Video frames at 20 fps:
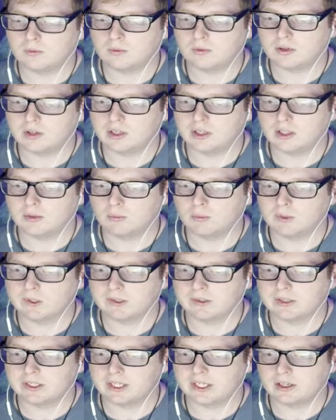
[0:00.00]
I'm wearing
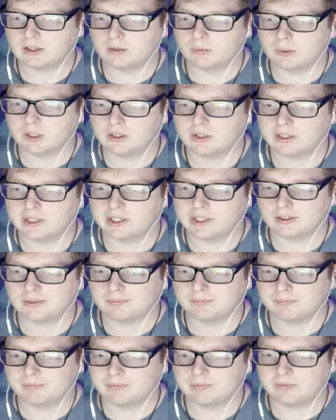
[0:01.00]
down.
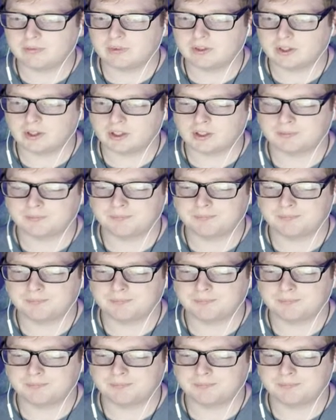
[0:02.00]
Yeah.